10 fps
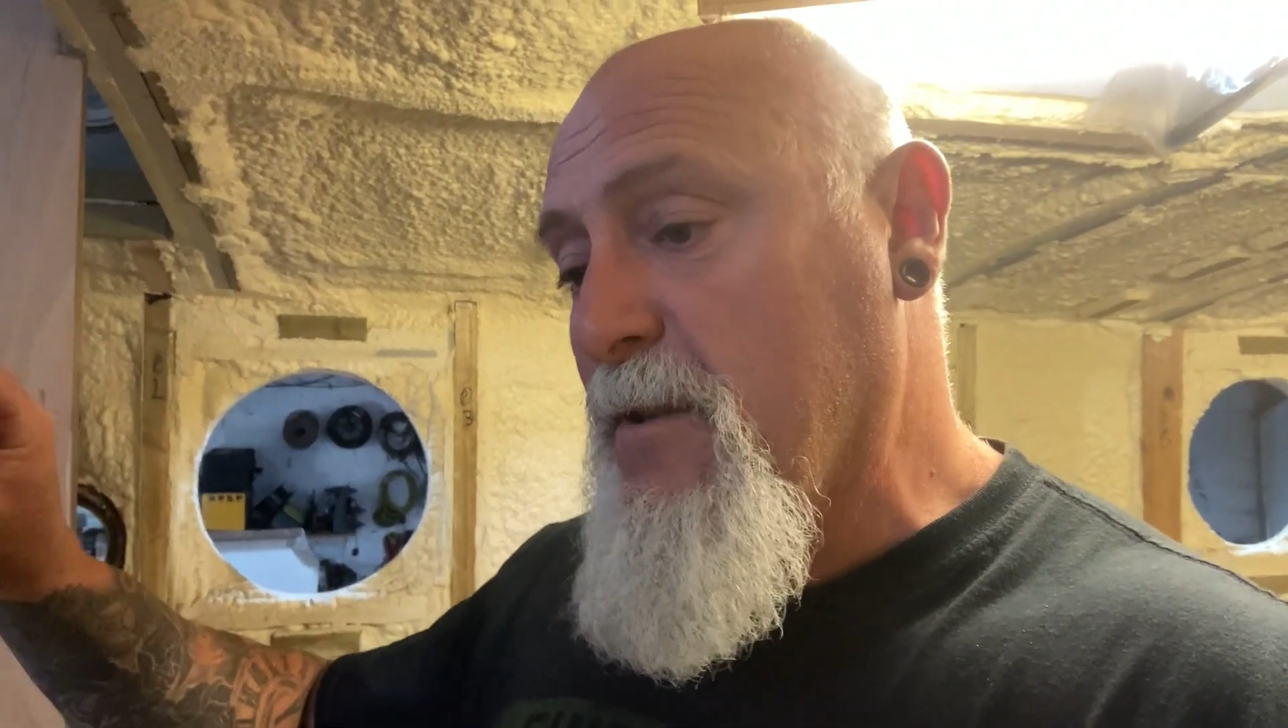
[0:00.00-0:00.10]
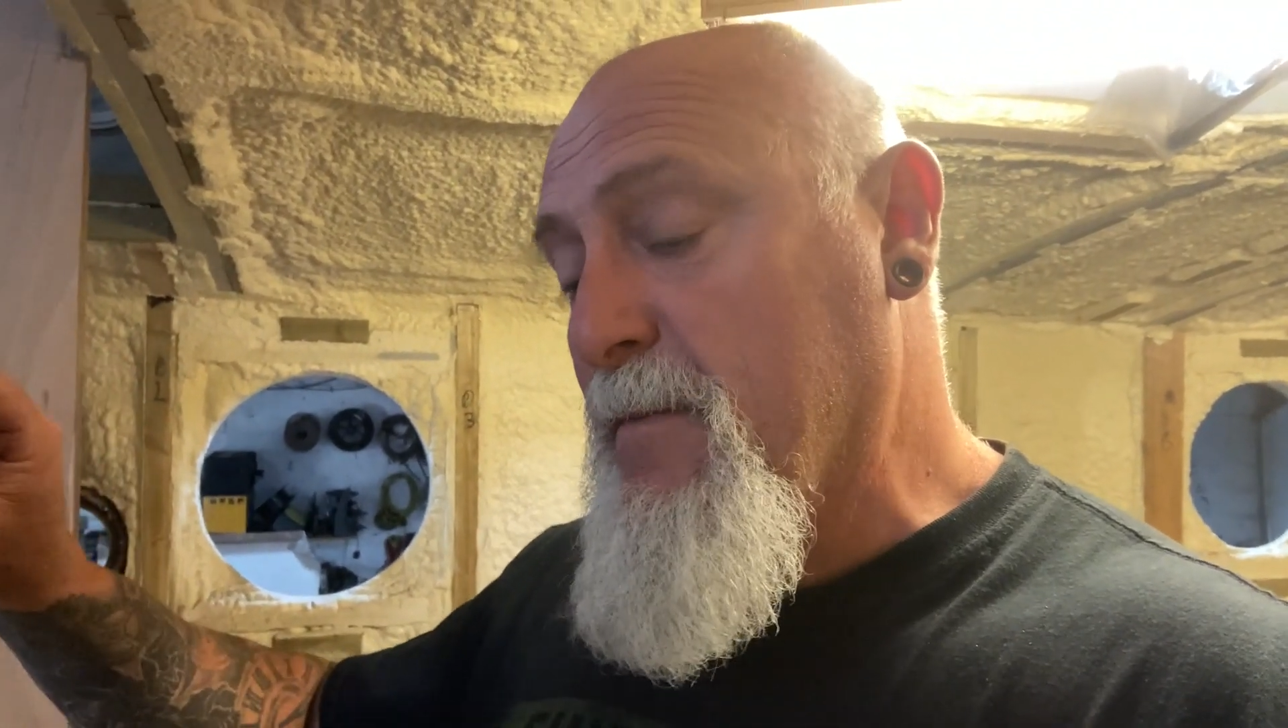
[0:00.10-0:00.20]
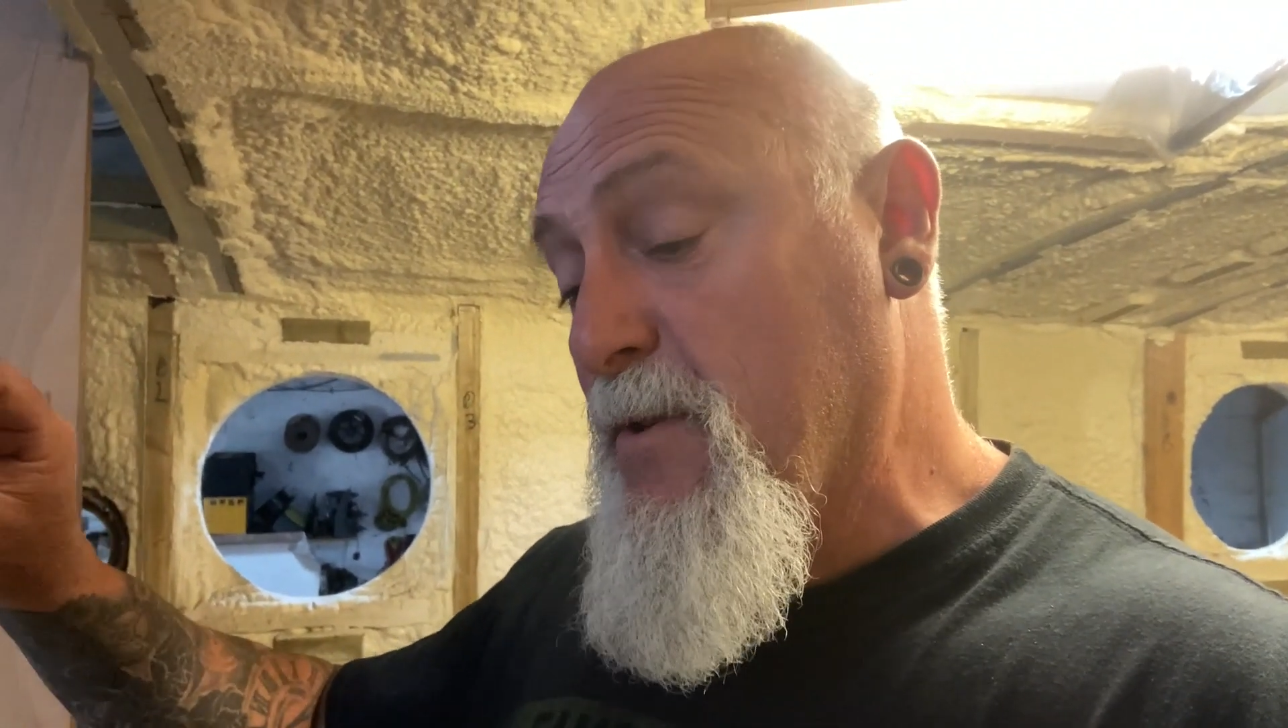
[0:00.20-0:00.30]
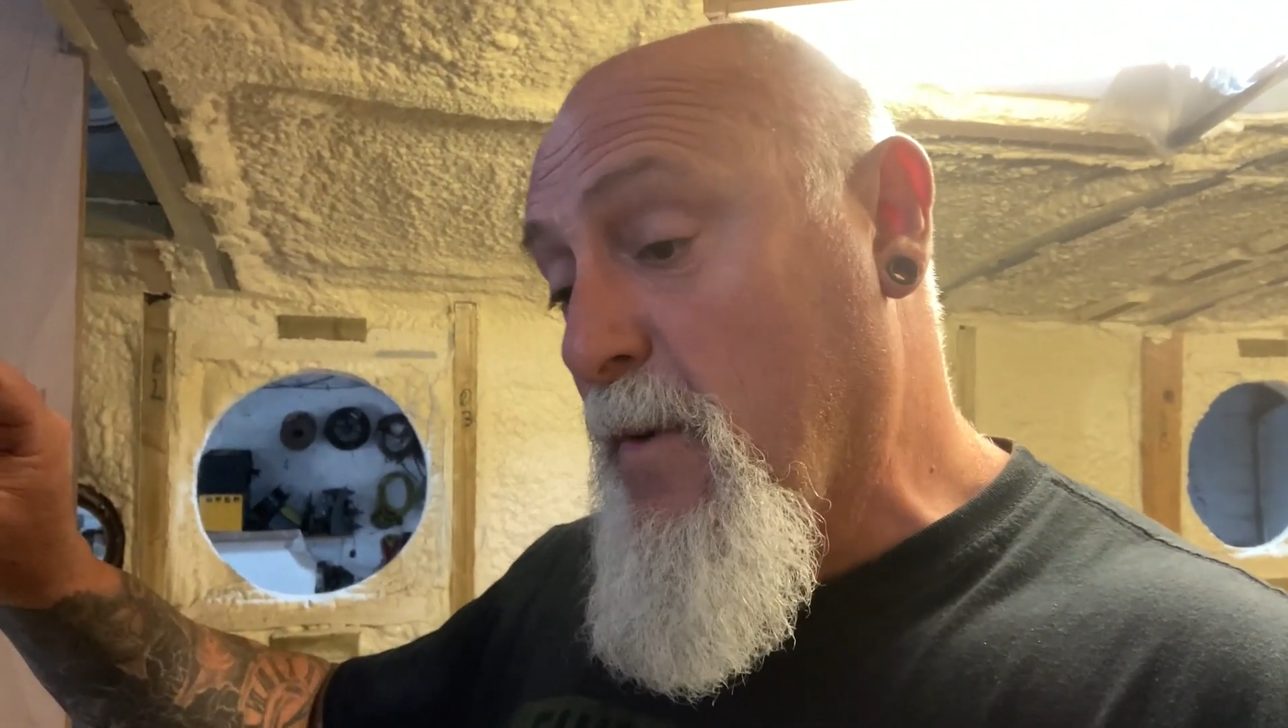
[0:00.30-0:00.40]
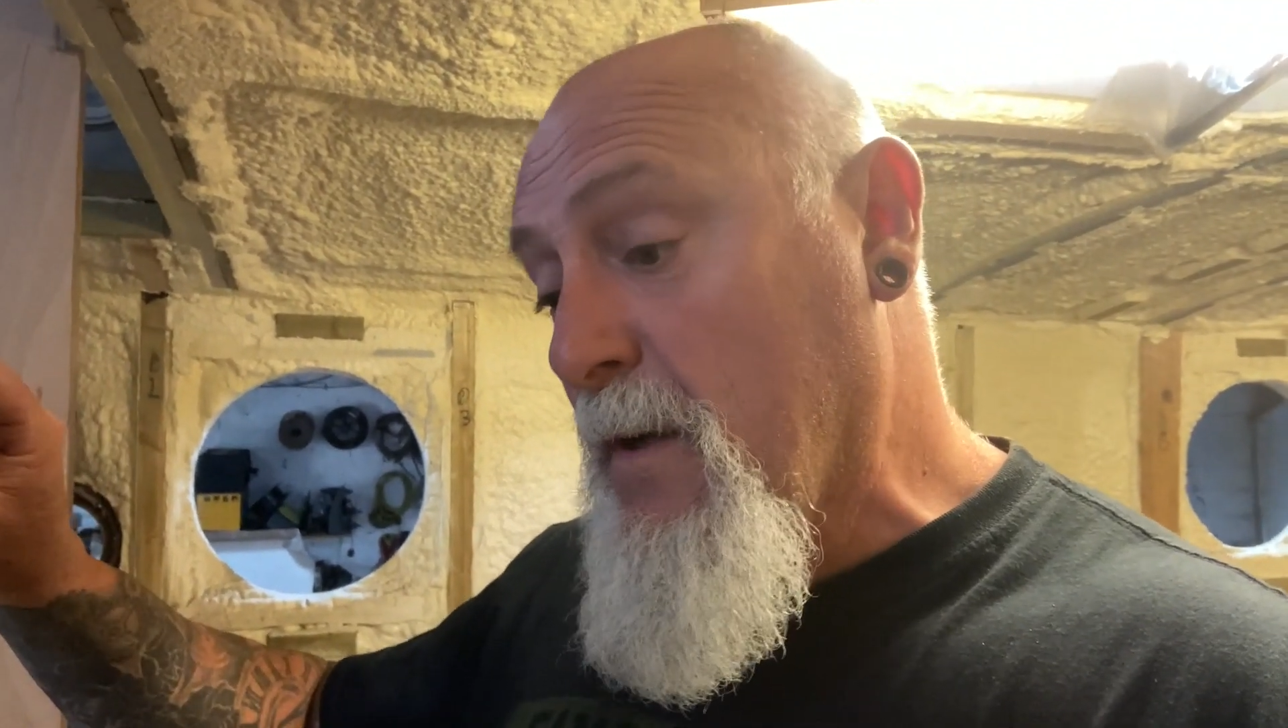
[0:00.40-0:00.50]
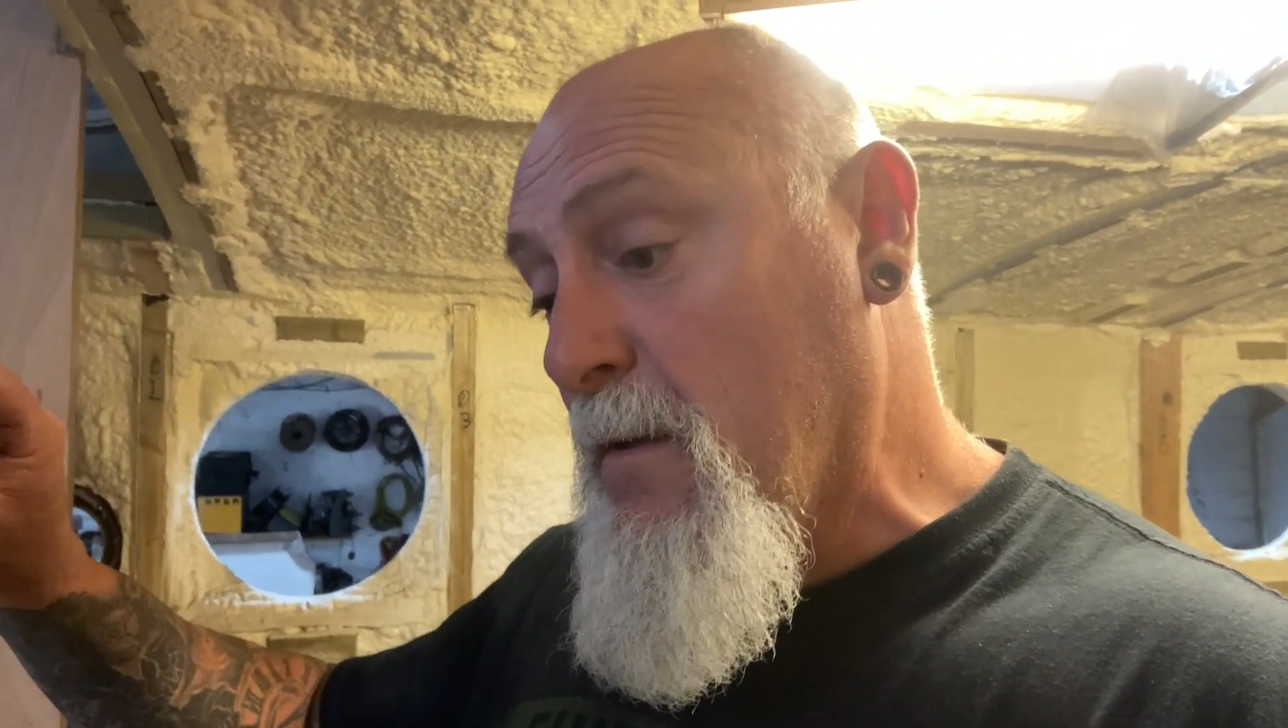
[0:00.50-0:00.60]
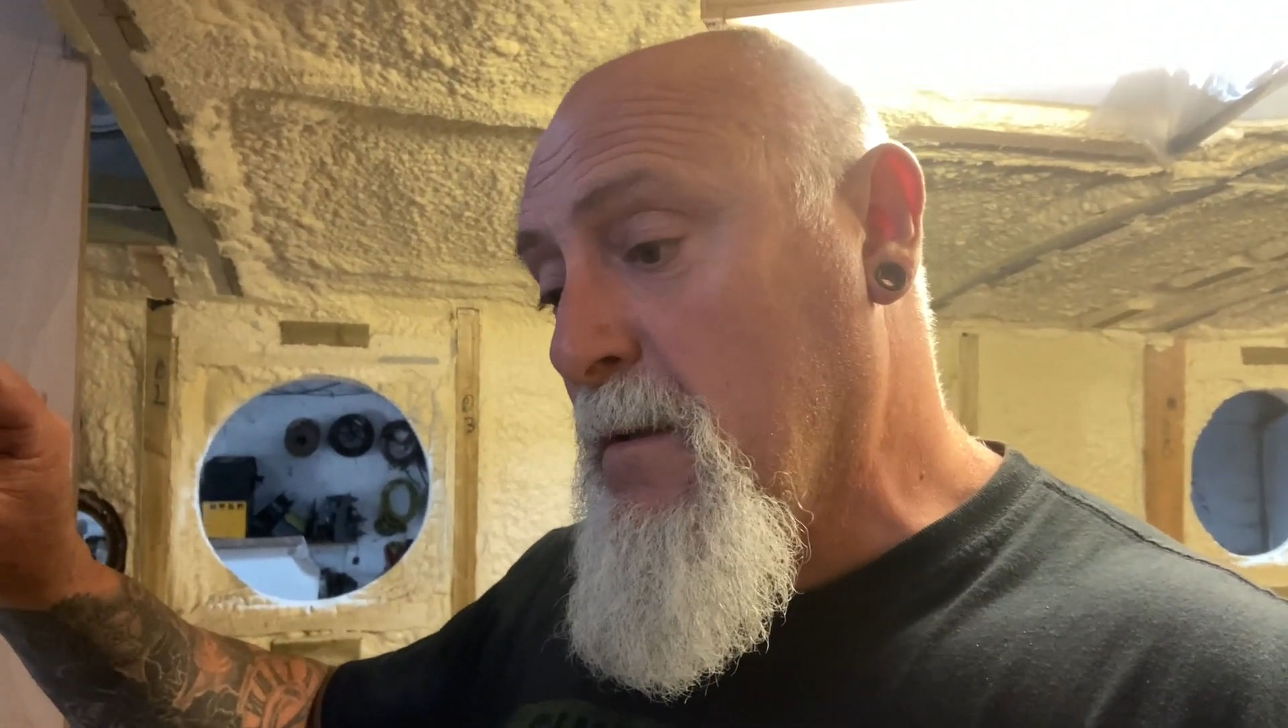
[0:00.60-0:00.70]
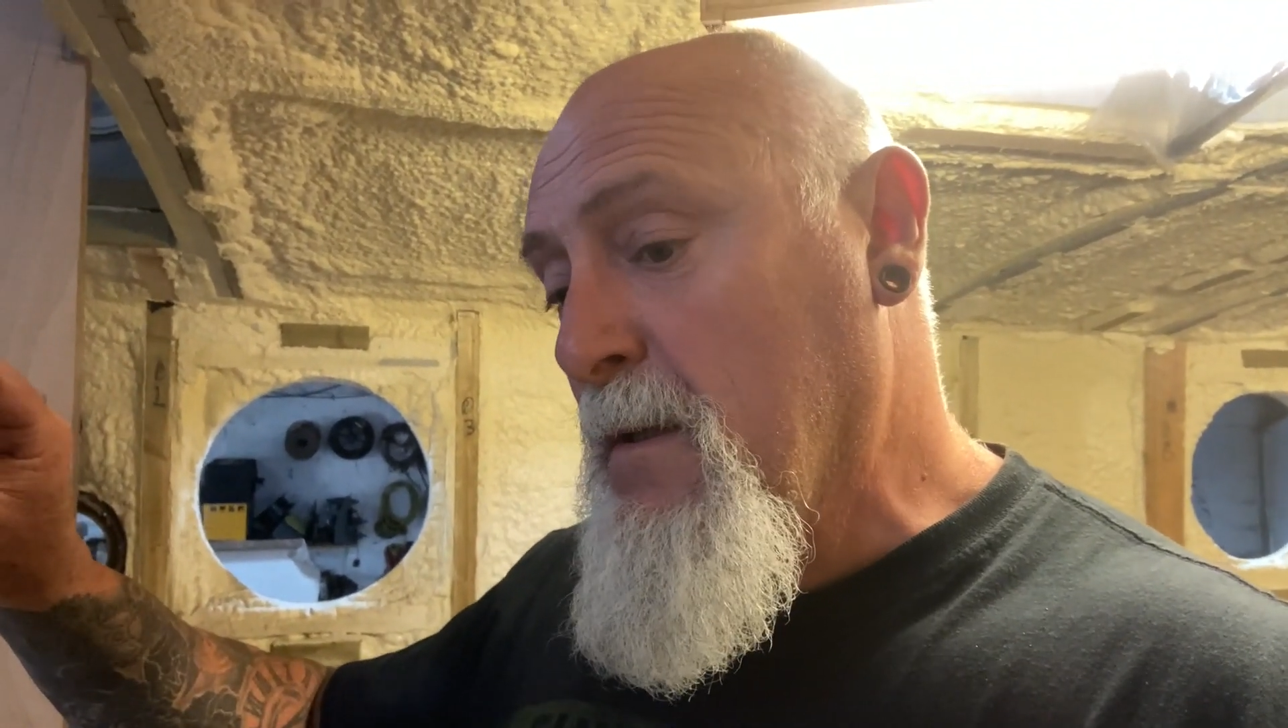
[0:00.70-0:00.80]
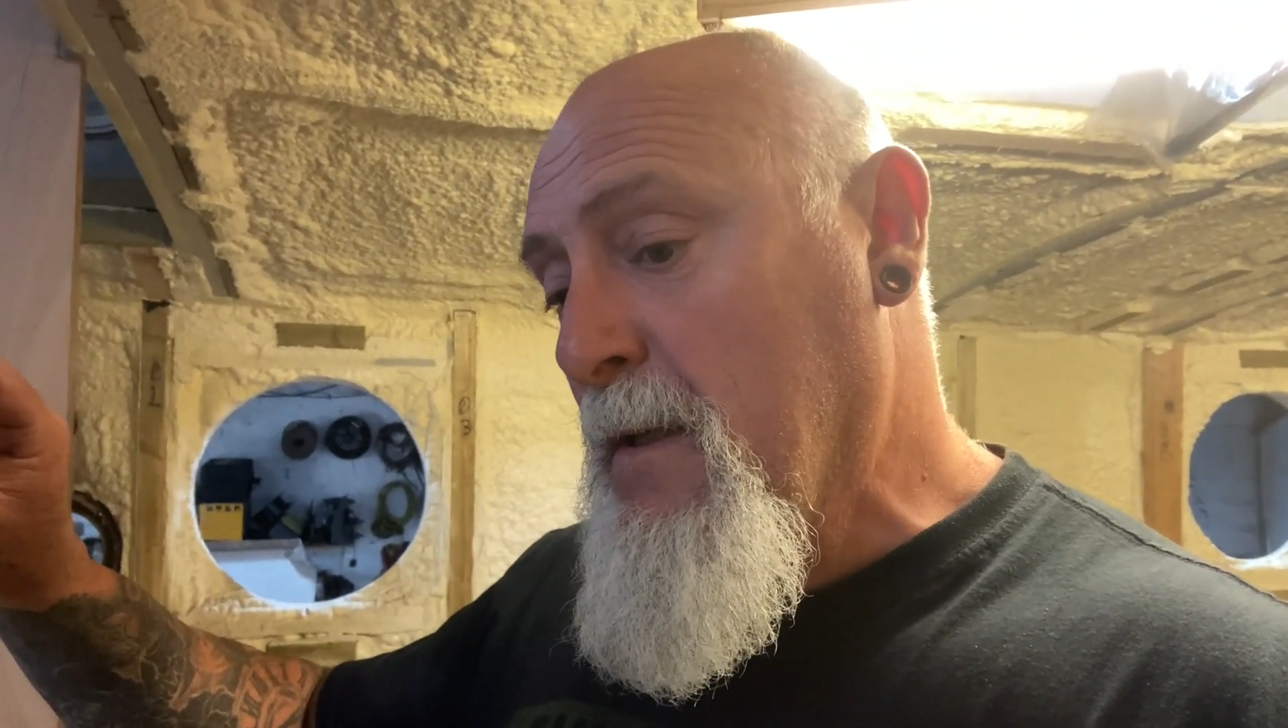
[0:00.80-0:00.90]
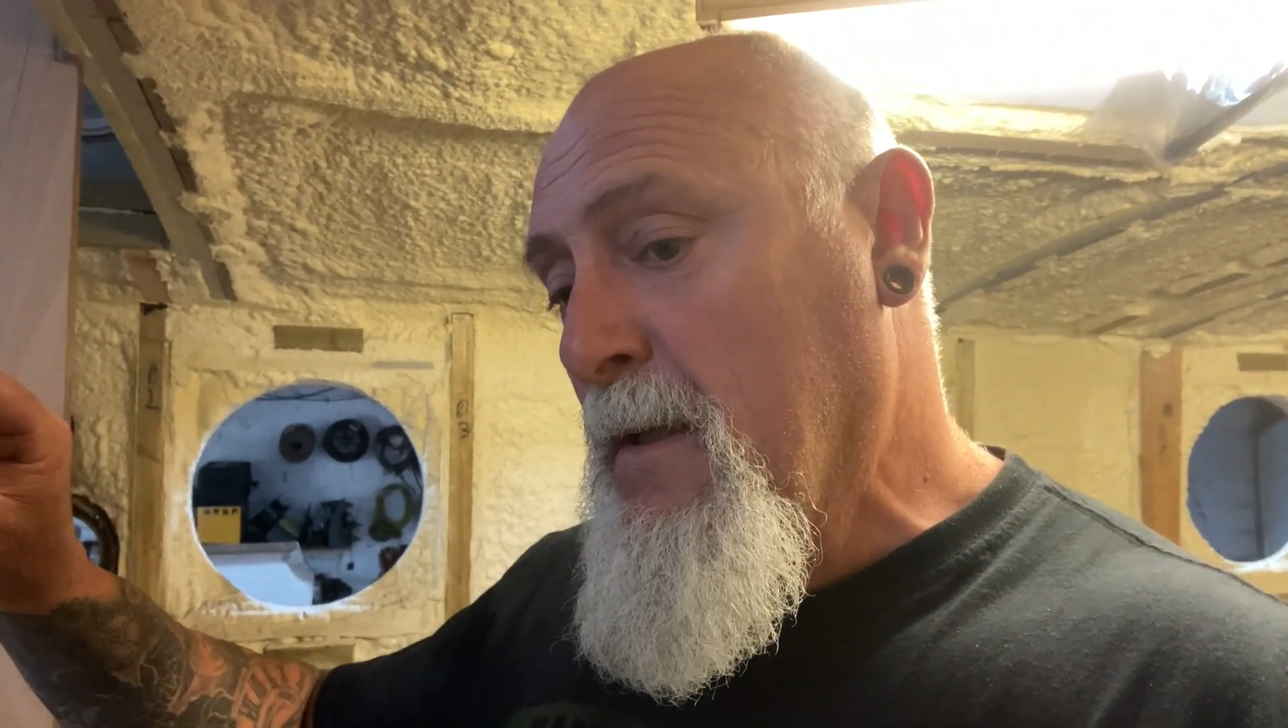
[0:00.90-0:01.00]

them as well.